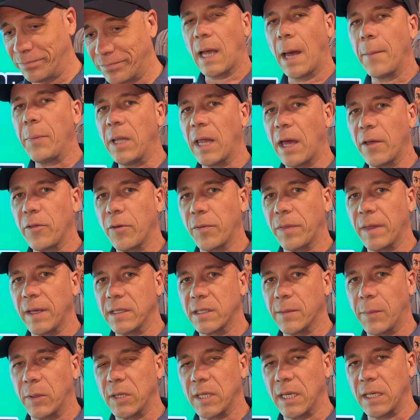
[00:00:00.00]
A couple other
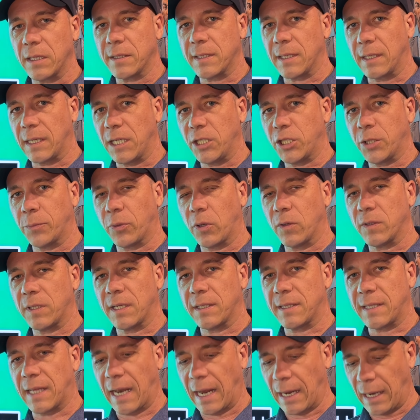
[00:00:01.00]
things about the installation
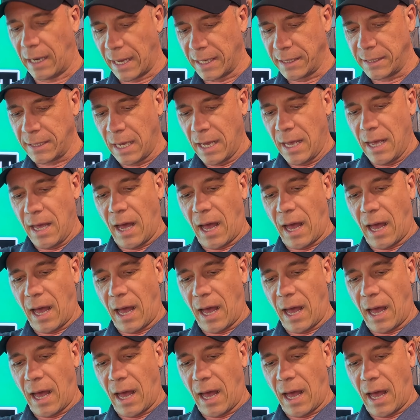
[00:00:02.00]
process that I liked.